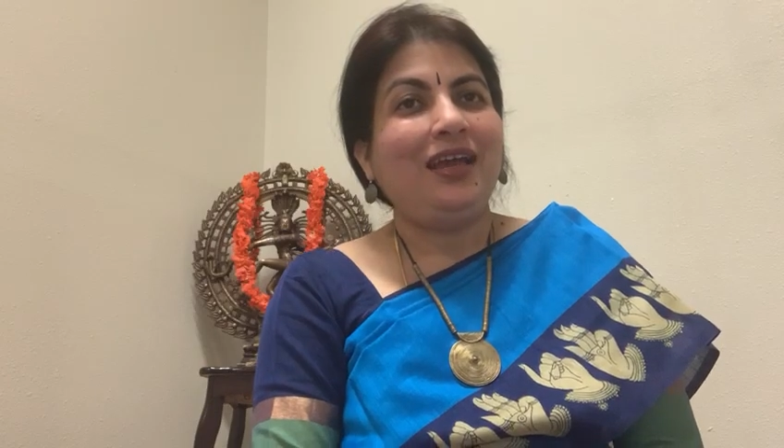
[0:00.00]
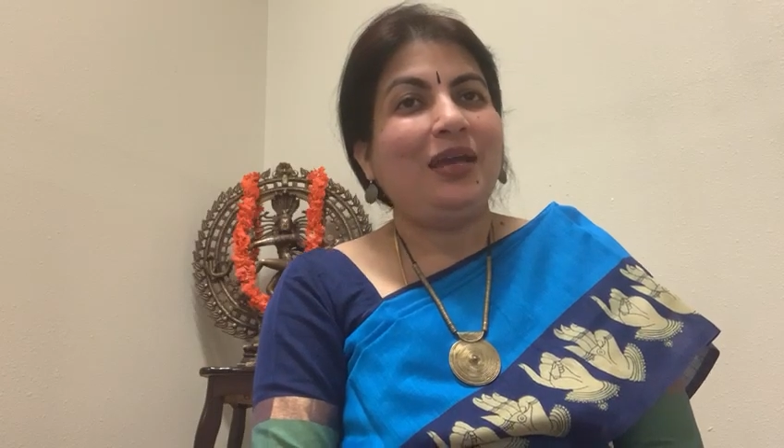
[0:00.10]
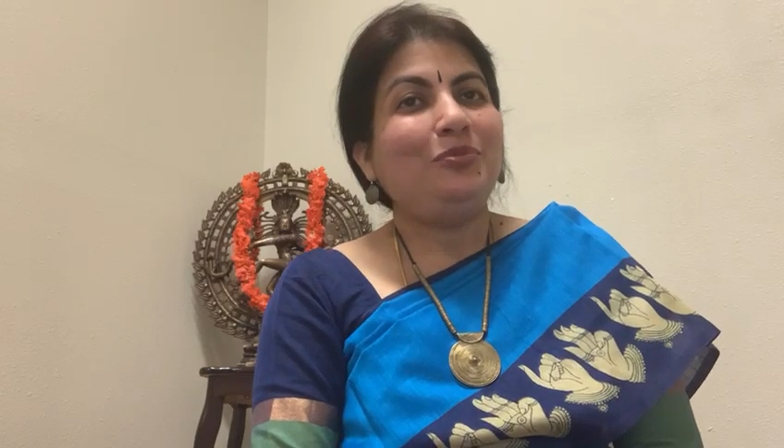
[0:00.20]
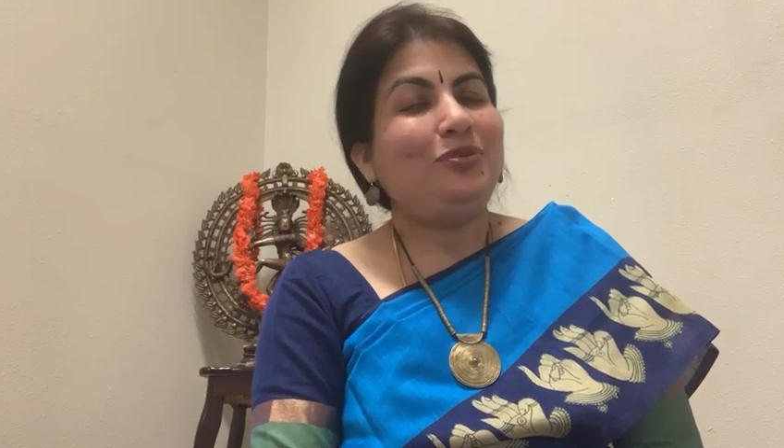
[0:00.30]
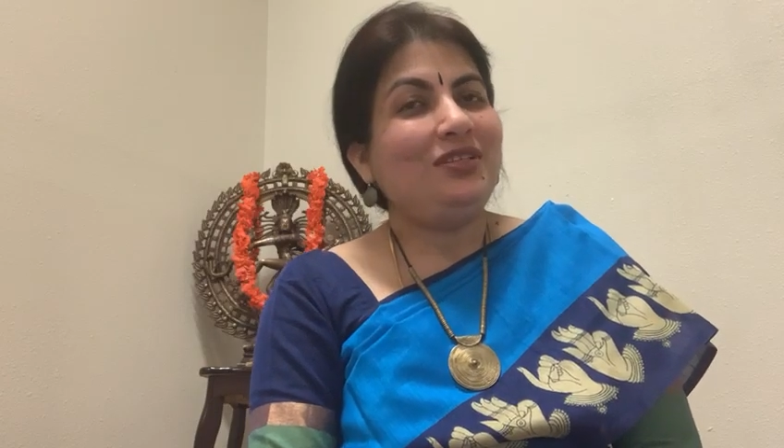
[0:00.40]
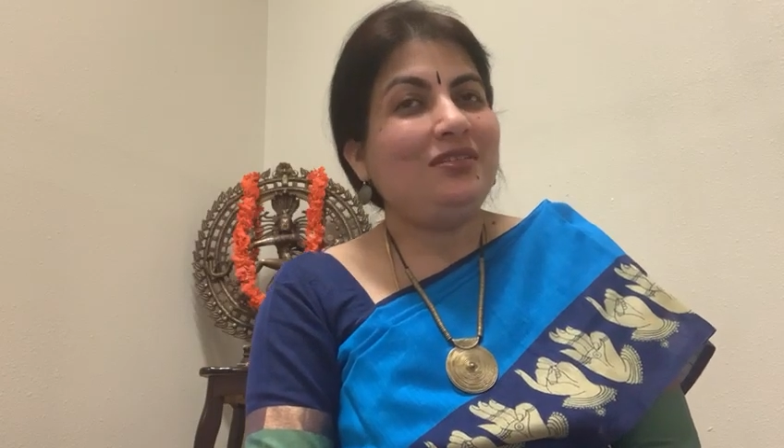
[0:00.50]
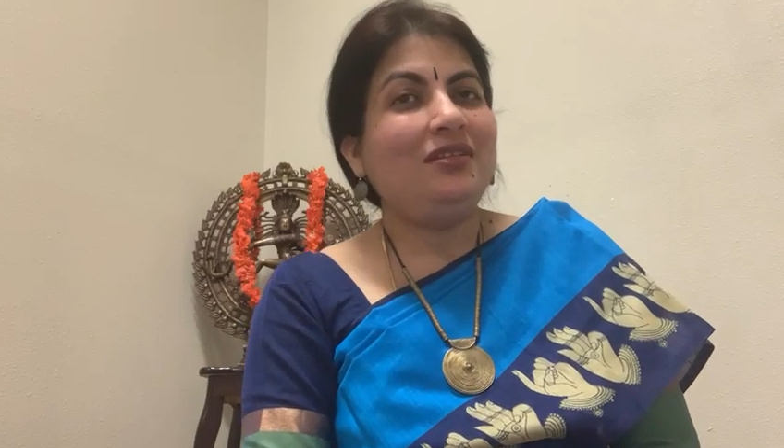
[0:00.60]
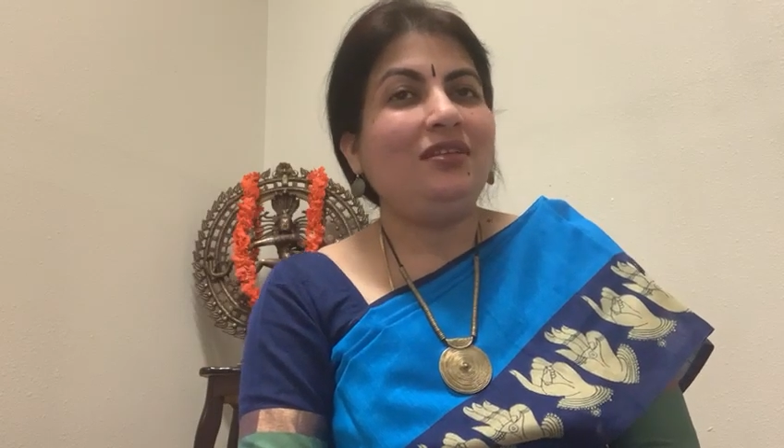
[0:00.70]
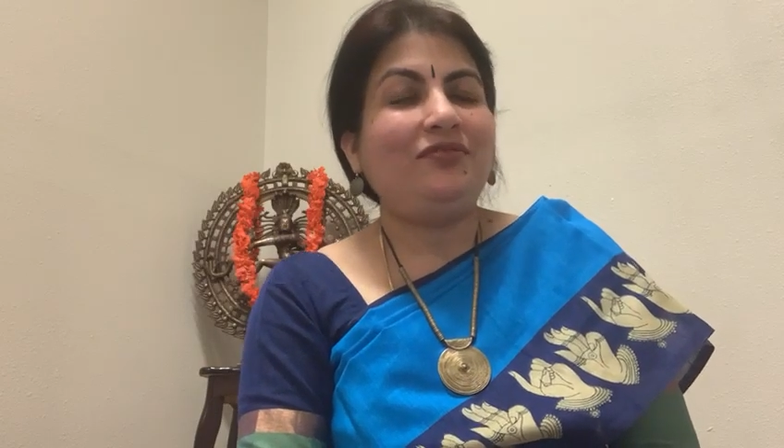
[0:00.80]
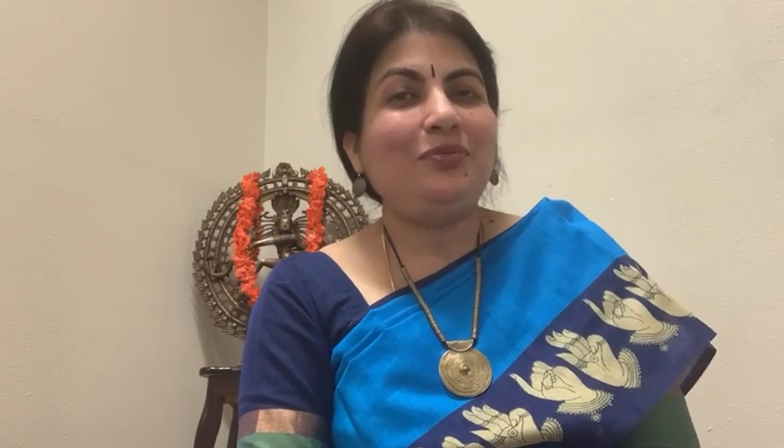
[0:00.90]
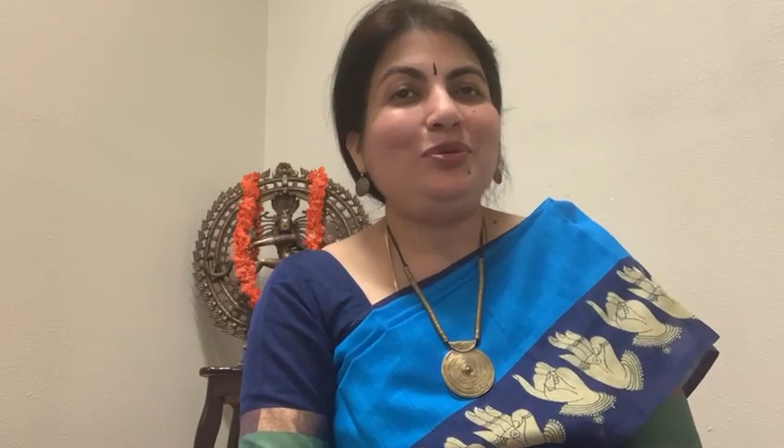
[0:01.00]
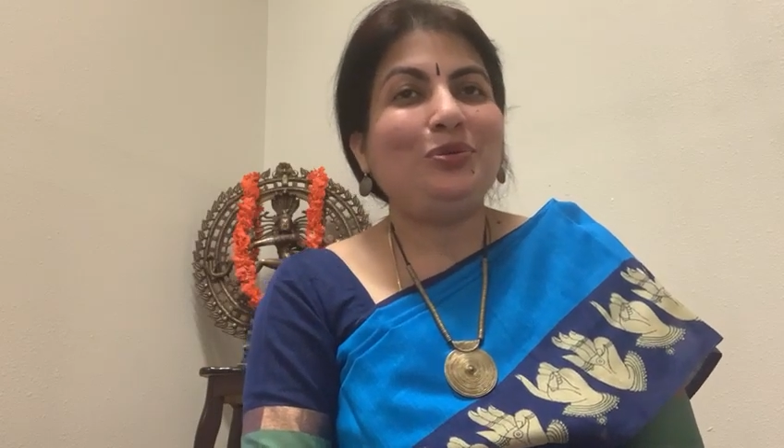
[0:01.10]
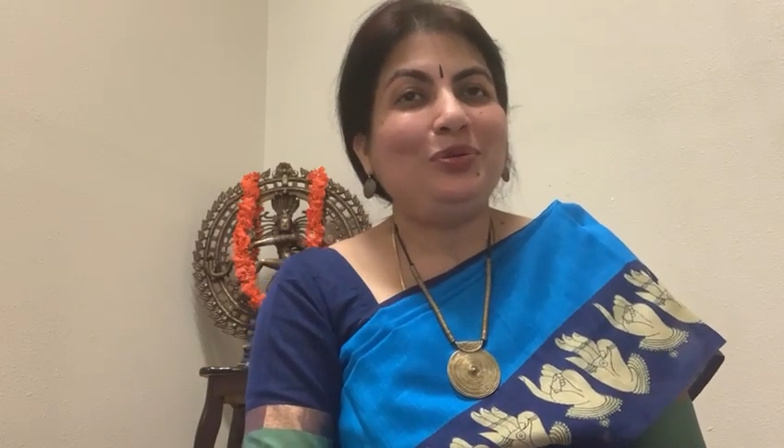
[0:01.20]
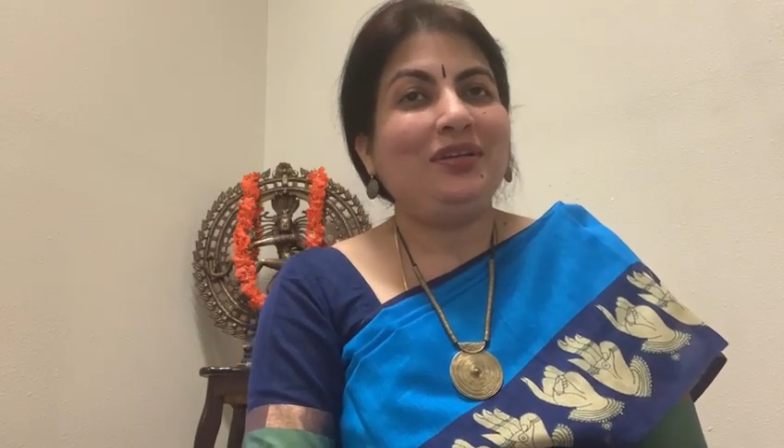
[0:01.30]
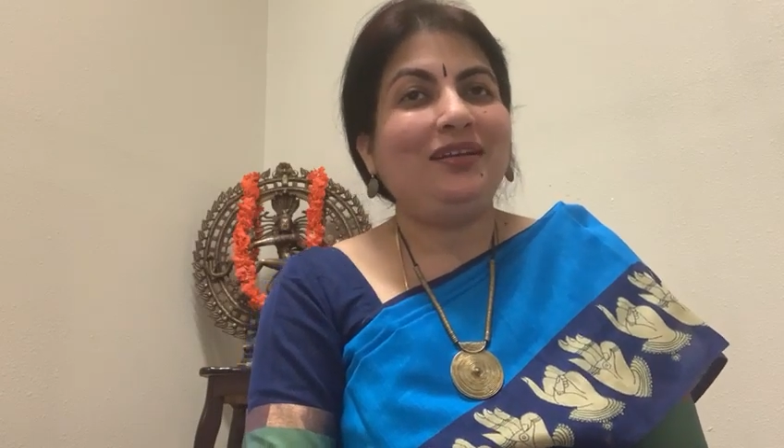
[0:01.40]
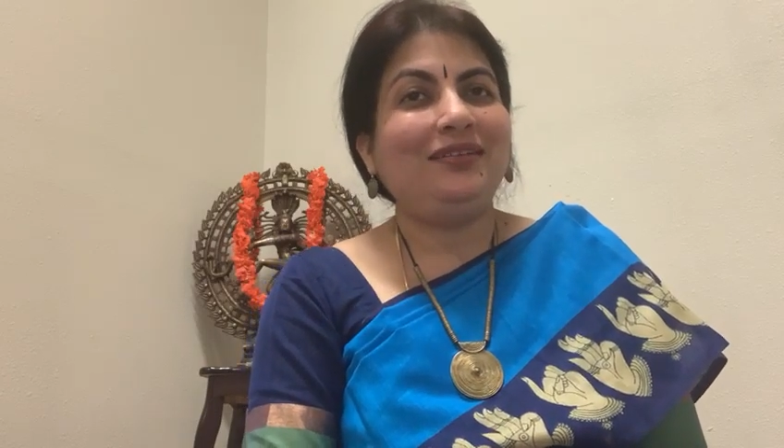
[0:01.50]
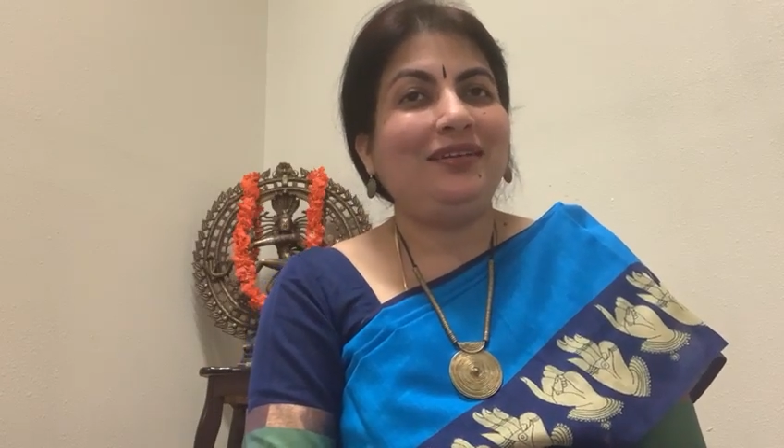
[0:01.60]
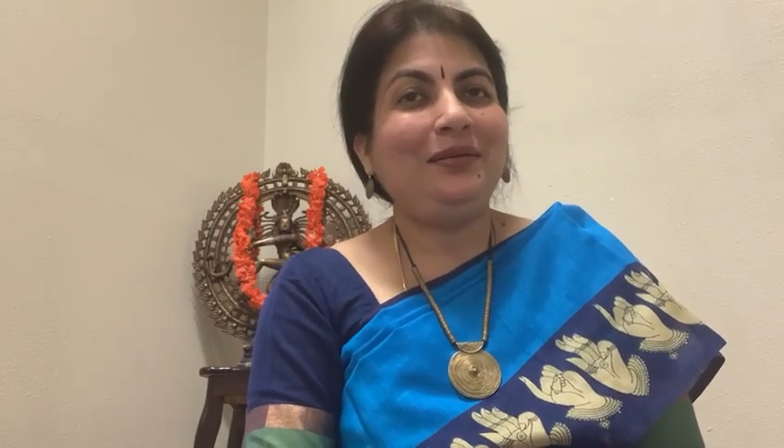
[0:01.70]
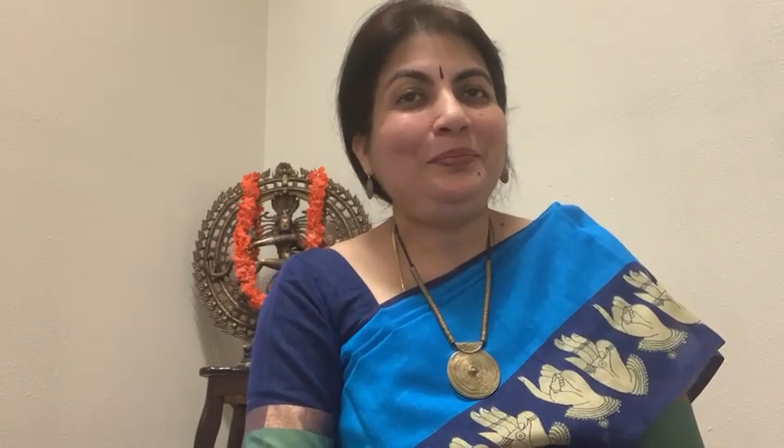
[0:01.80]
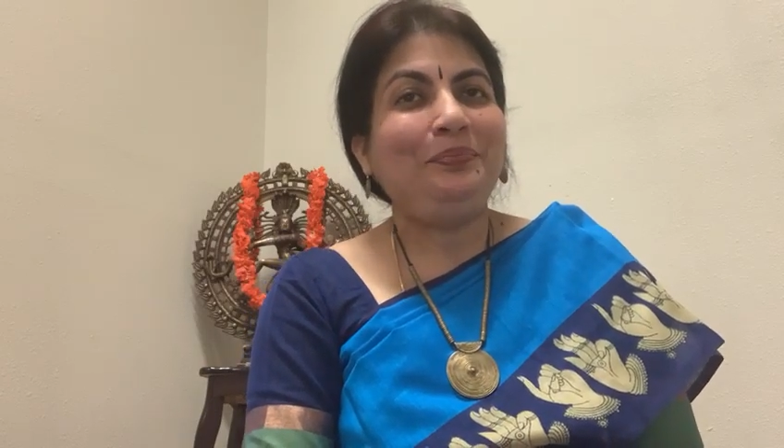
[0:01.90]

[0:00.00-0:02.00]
I'm originally from Kolkata,